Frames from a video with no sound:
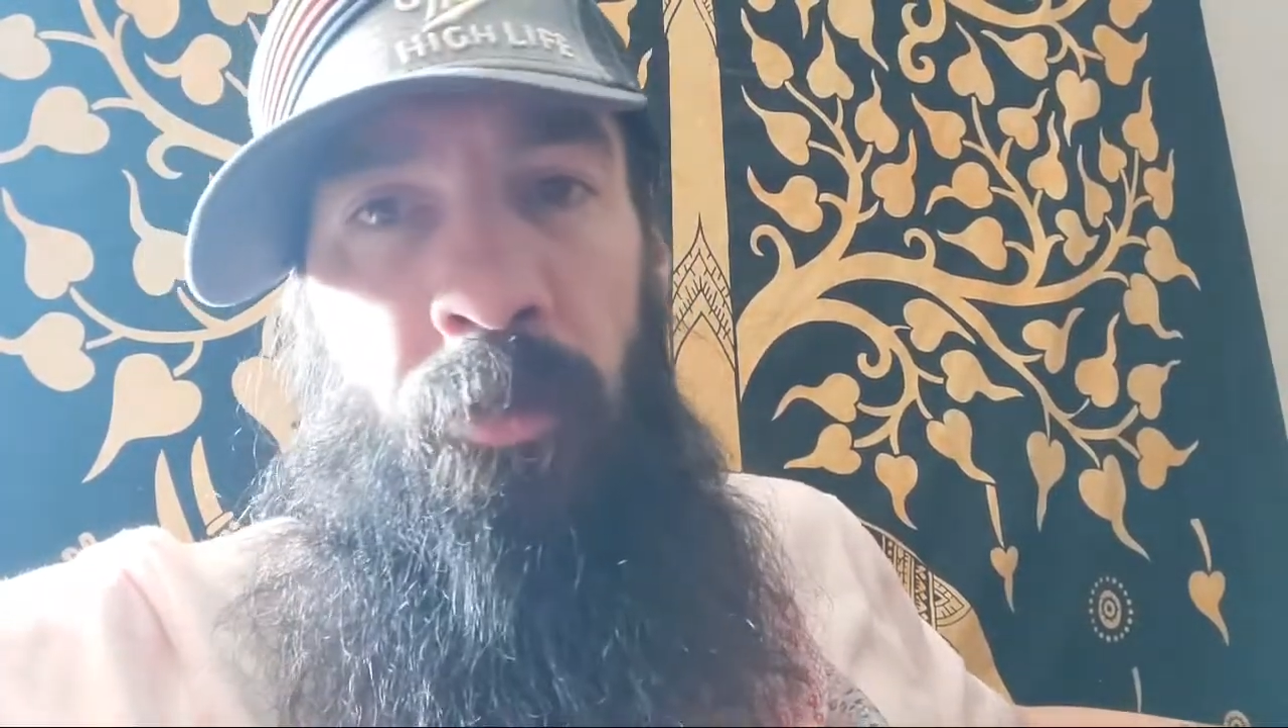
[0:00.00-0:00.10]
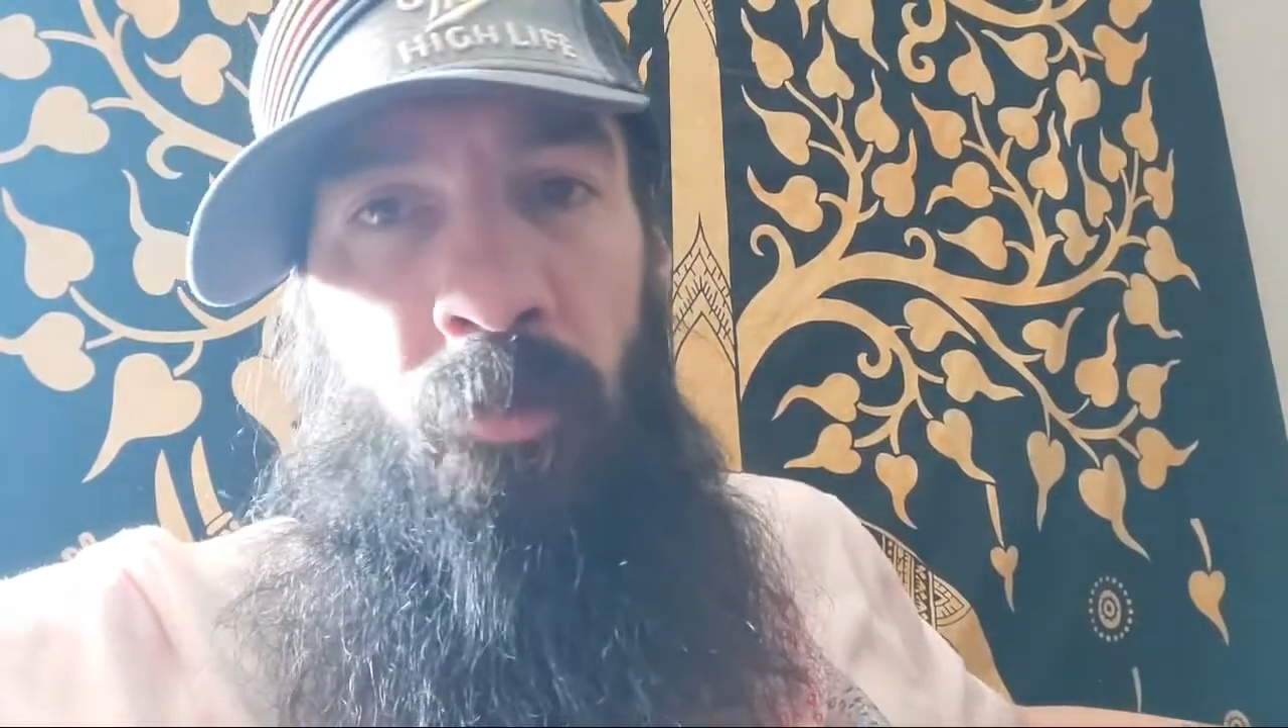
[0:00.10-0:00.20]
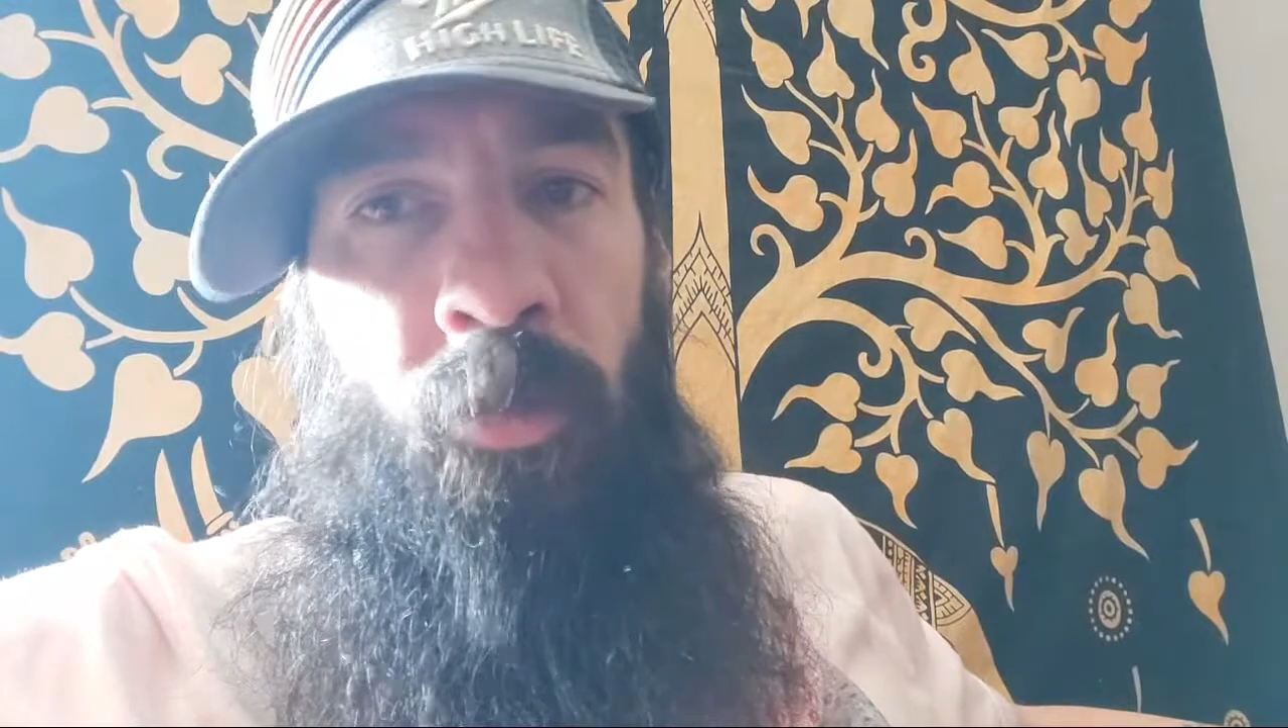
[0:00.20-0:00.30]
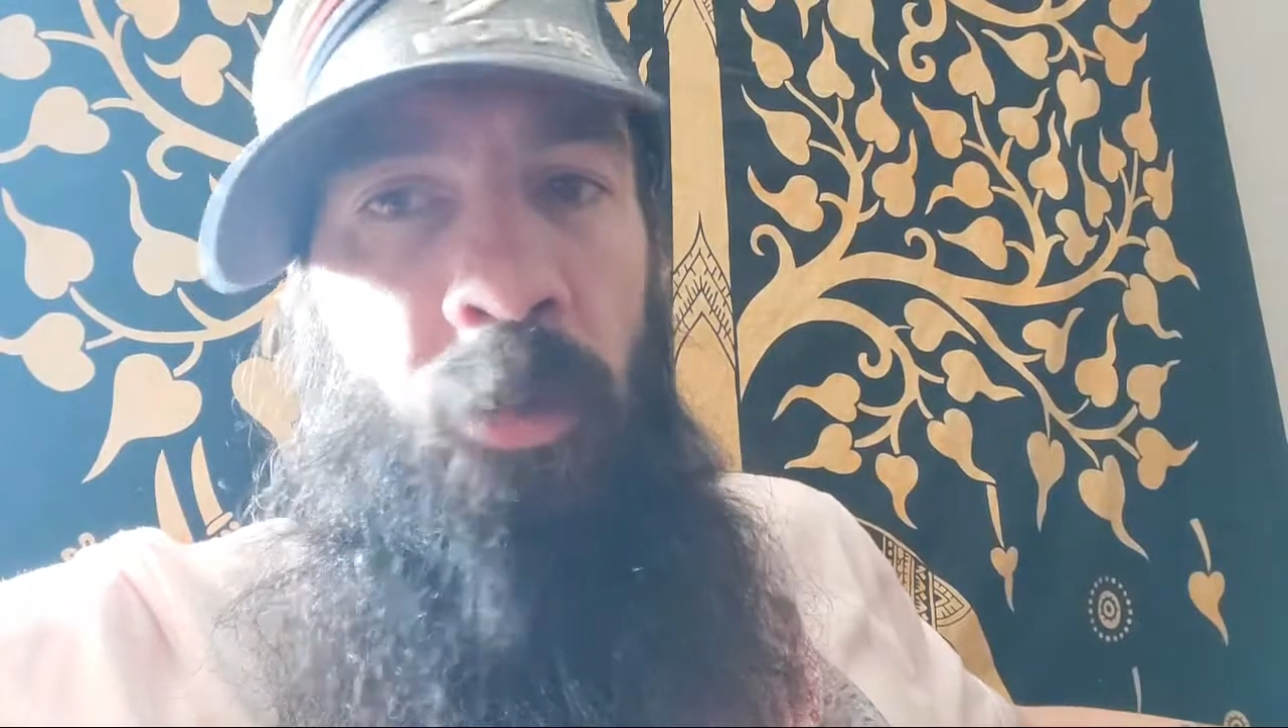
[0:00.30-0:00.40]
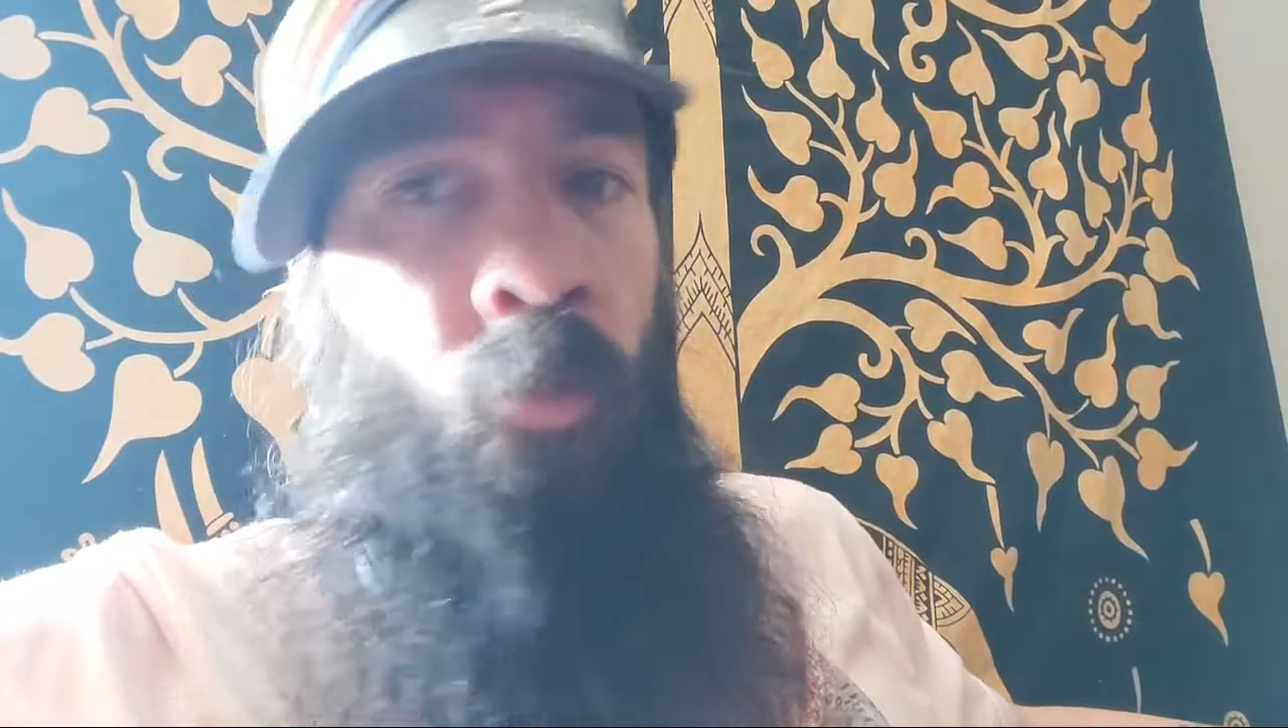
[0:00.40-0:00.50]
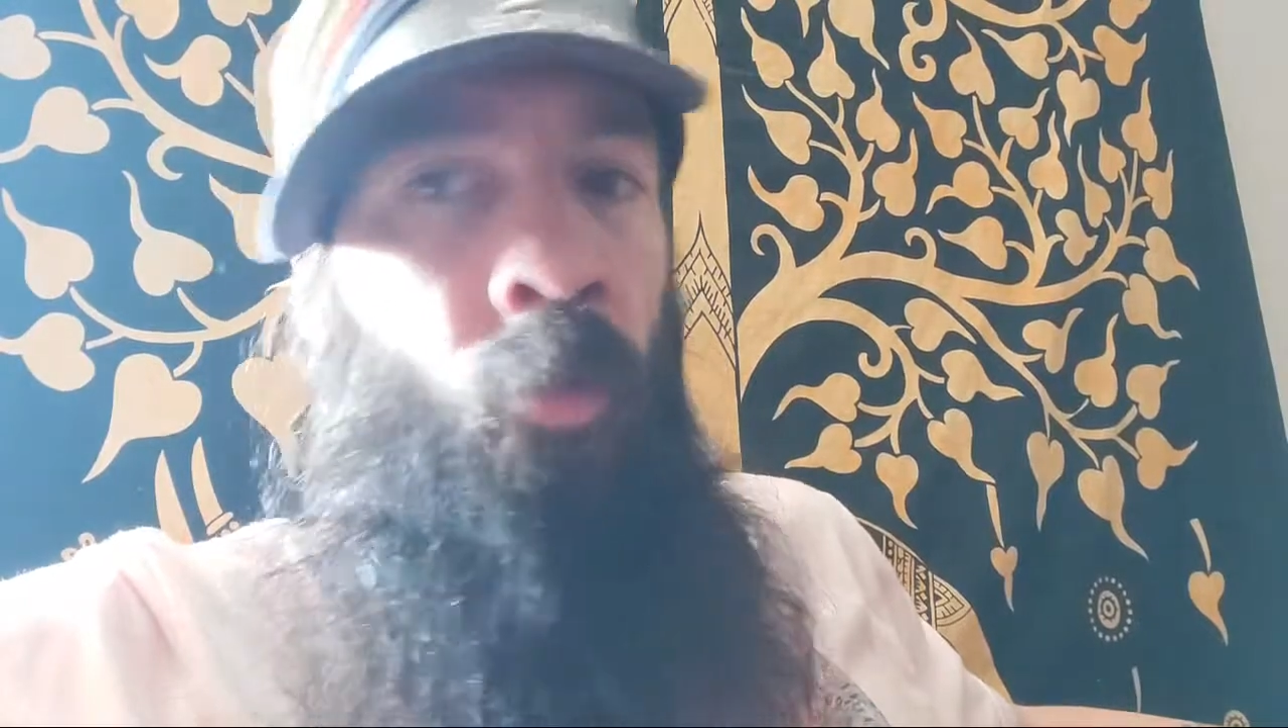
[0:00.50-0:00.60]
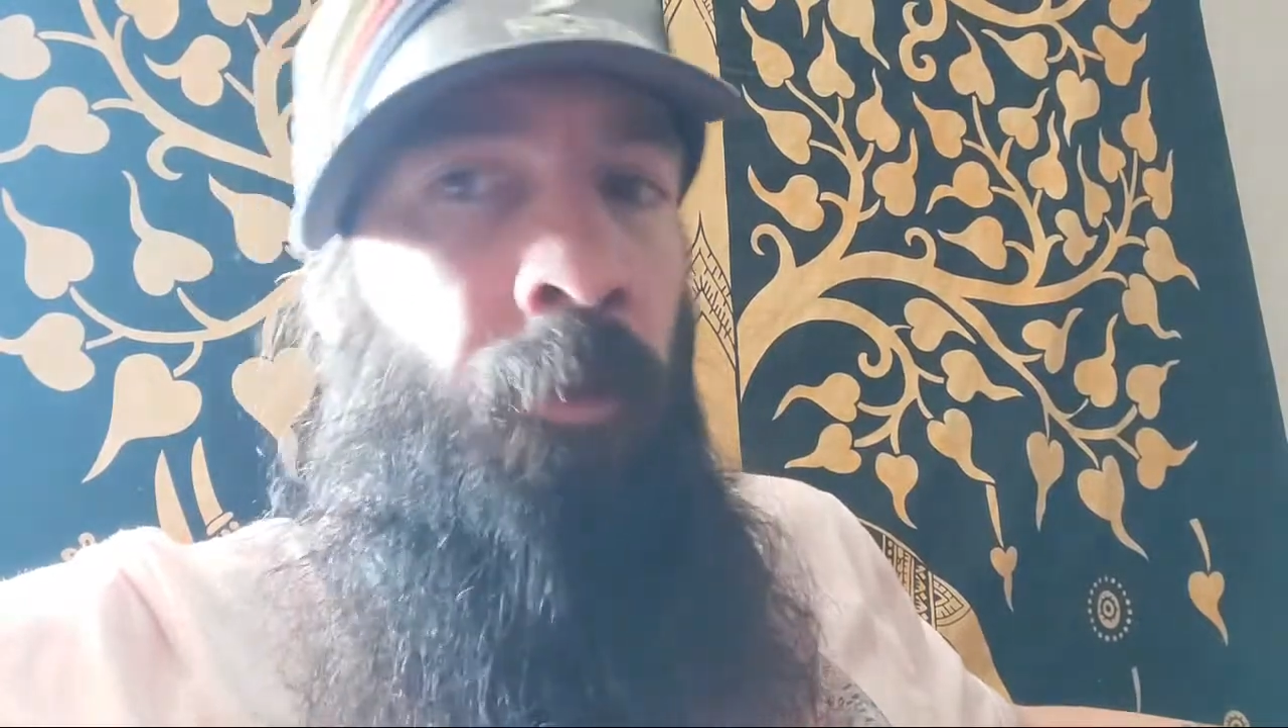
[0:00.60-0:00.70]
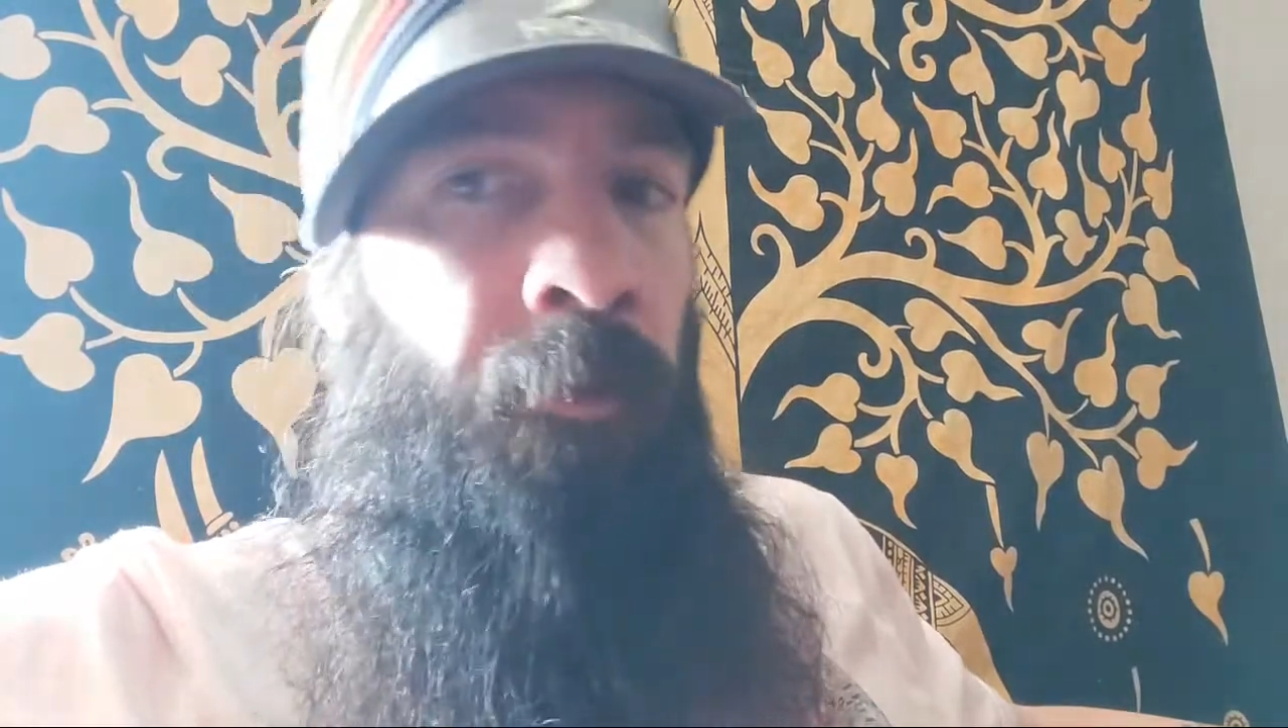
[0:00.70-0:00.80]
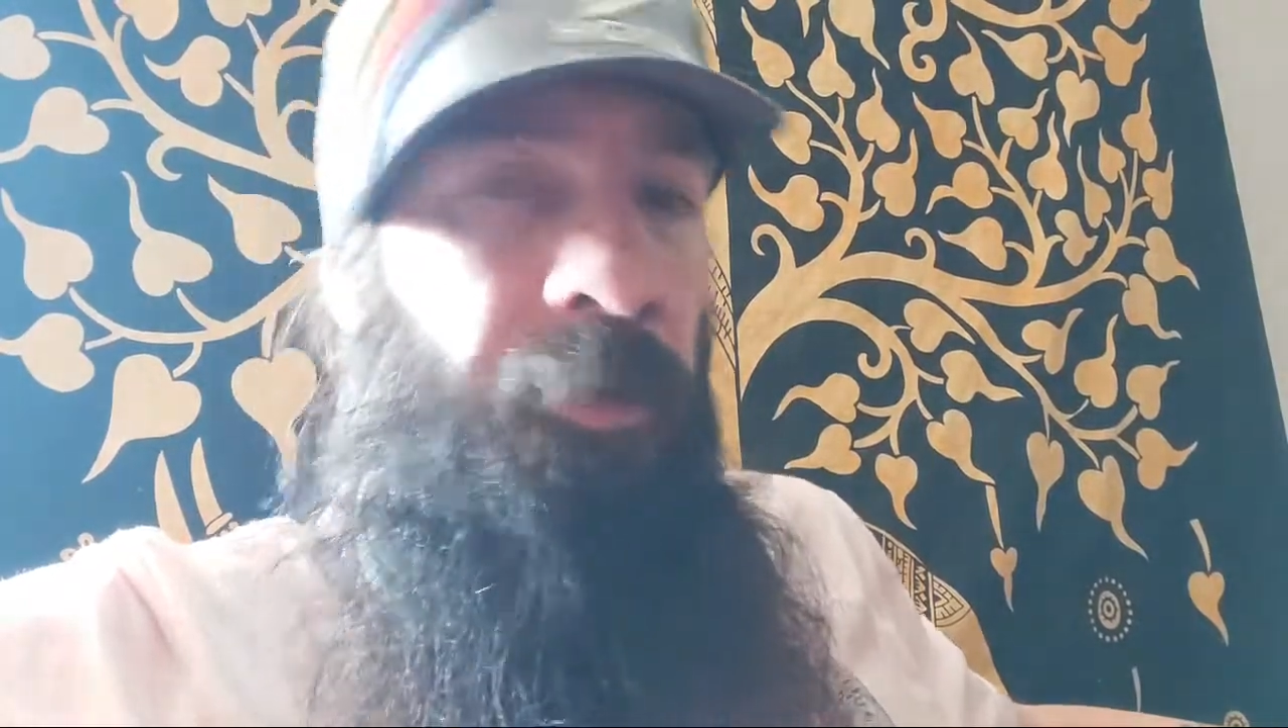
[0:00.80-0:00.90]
We'll call it warmth.